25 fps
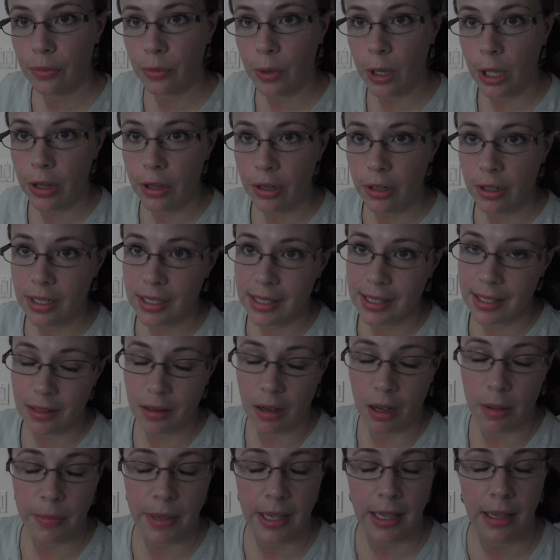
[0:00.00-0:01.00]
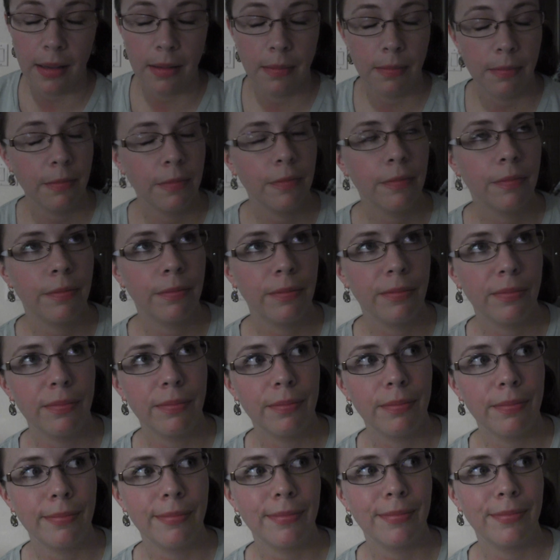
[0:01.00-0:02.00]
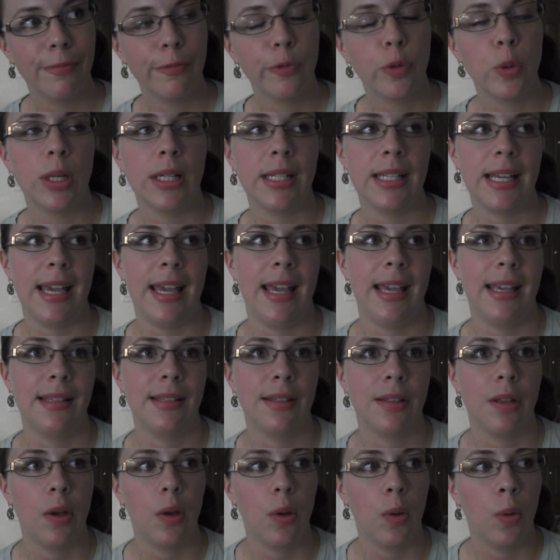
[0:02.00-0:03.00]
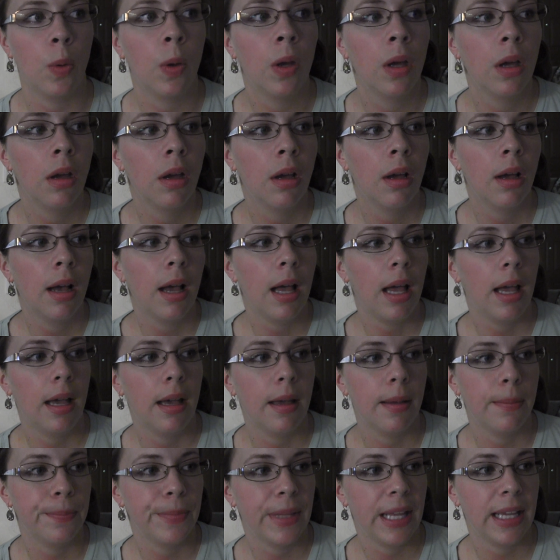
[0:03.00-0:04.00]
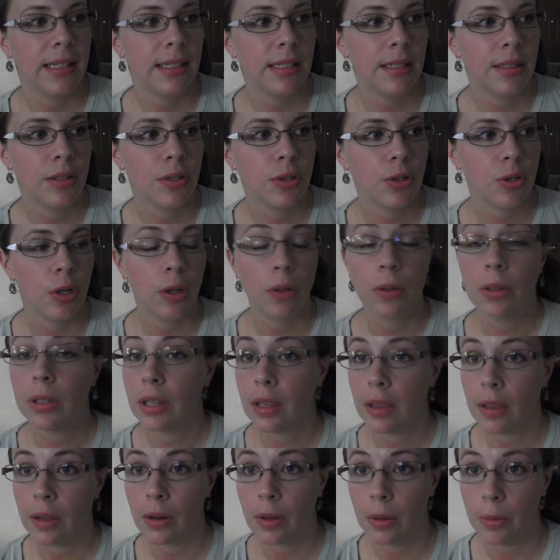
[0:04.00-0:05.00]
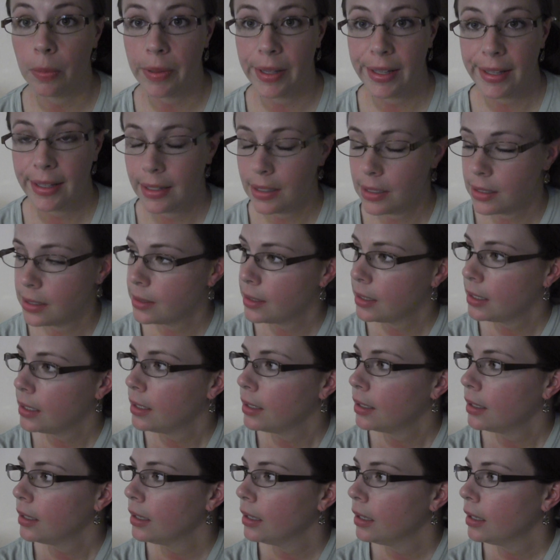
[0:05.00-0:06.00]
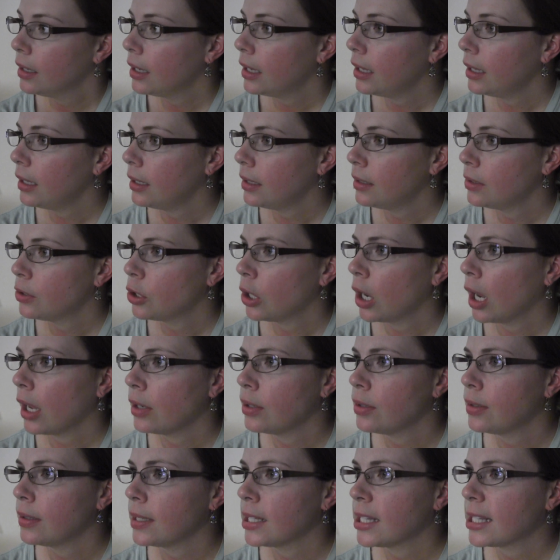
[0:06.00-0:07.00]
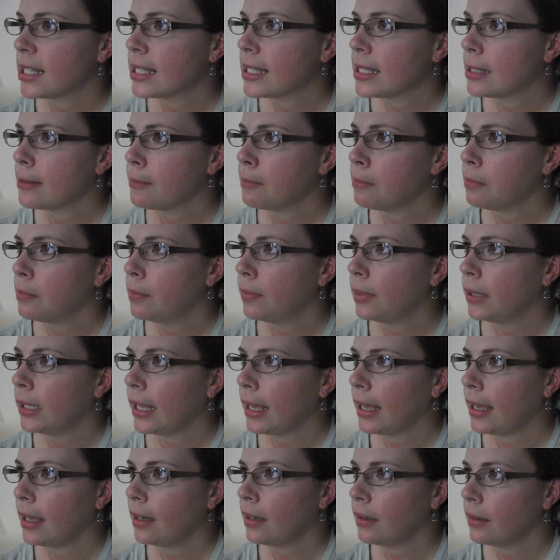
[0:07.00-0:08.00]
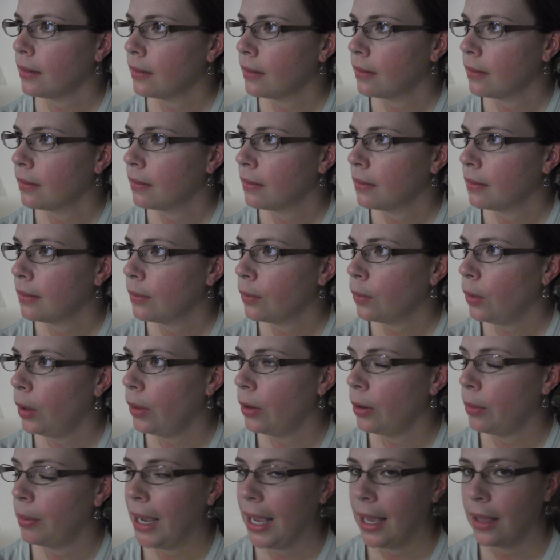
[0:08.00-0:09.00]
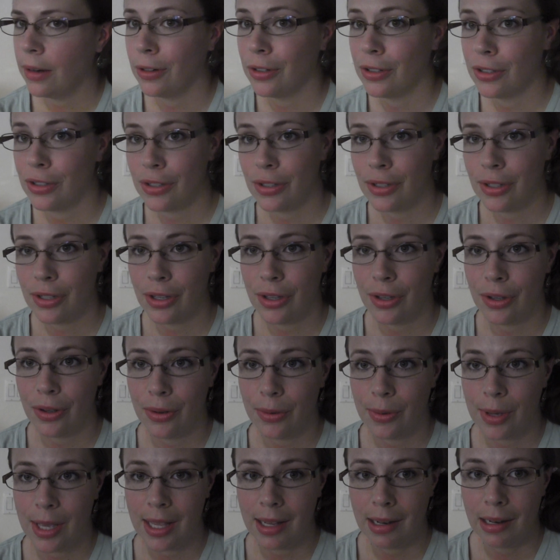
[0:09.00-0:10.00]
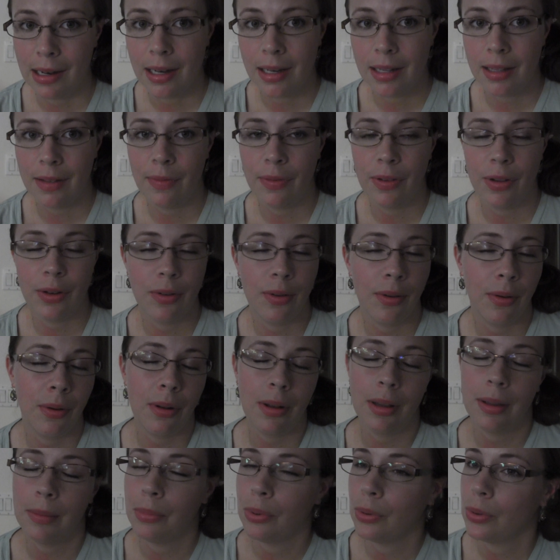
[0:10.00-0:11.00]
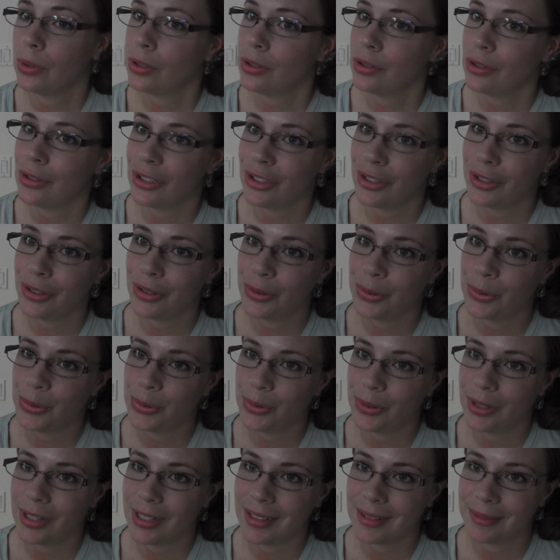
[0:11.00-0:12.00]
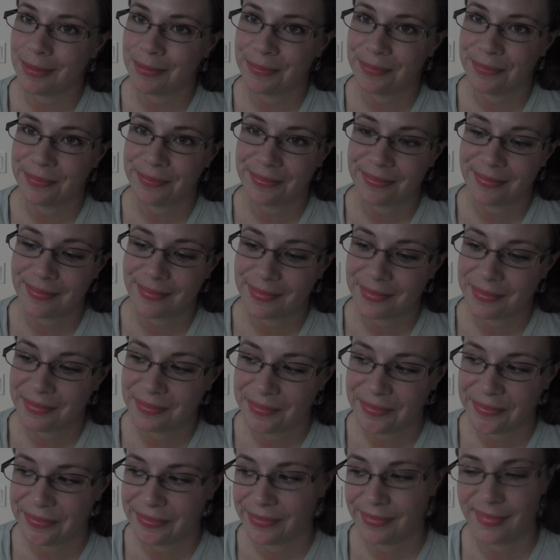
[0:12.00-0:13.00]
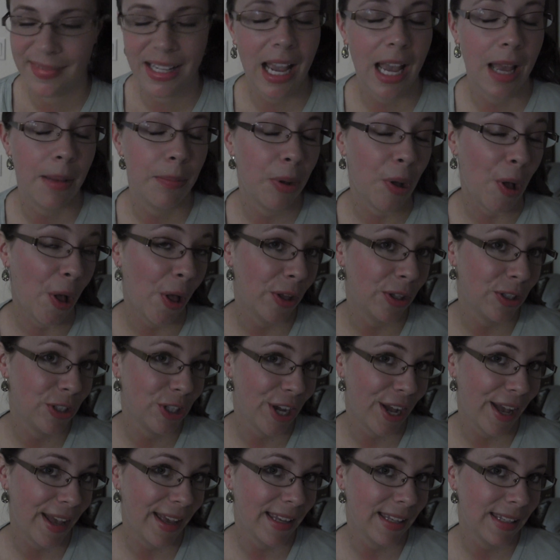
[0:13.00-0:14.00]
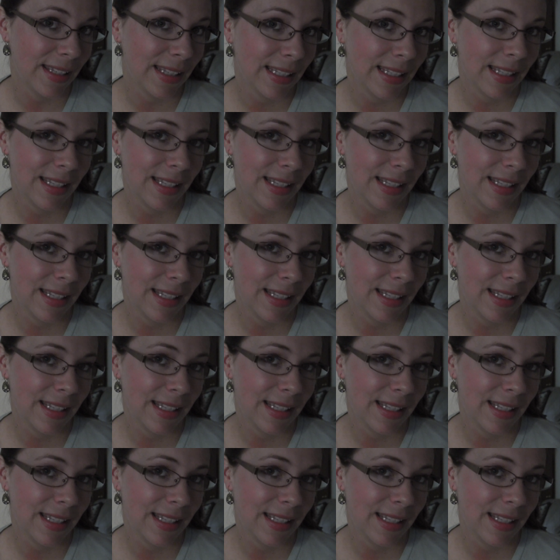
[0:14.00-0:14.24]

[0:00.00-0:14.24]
Weather is not my forte, so I did struggle a little bit in trying to explain weather patterns to you, and if it totally bored you, I apologize.